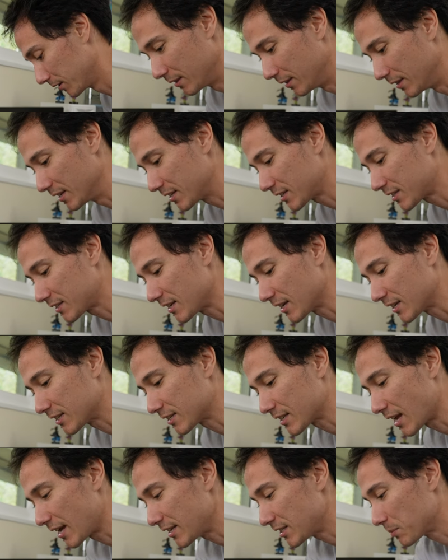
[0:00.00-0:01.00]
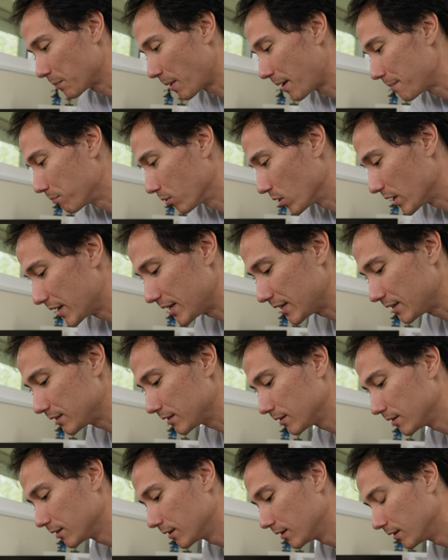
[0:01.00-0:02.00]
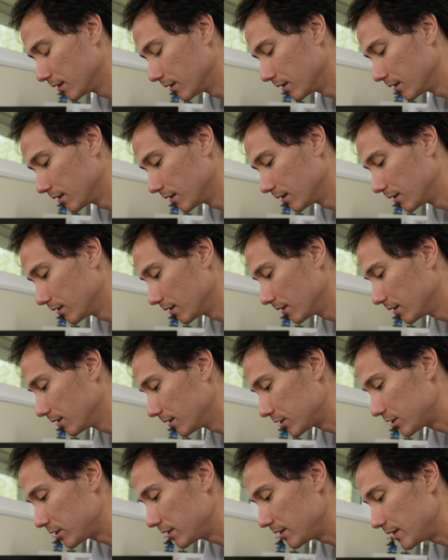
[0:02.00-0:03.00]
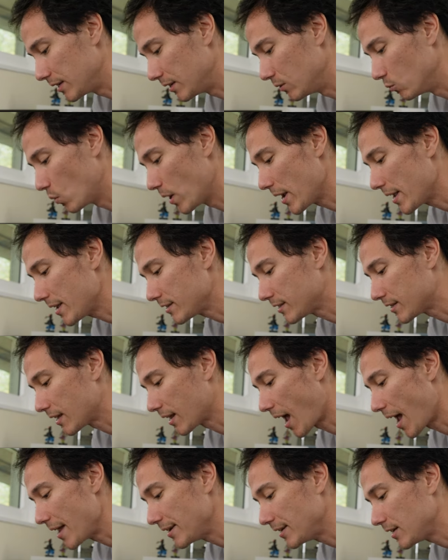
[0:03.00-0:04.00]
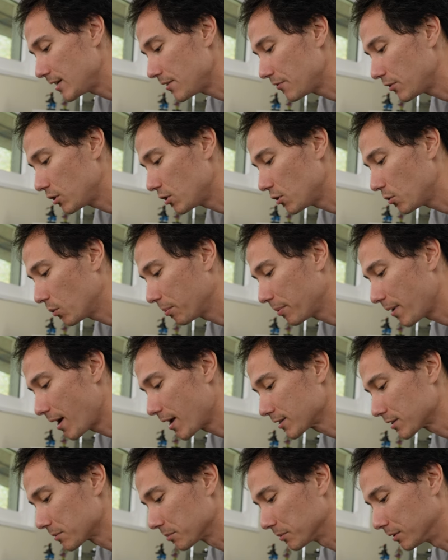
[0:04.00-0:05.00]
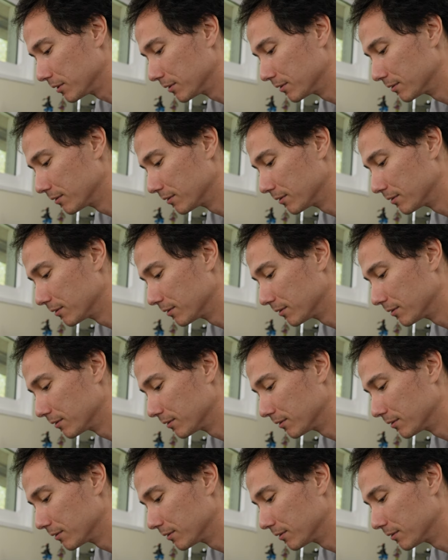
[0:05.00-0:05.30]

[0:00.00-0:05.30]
This excites my brain in ways that I didn't even know were possible.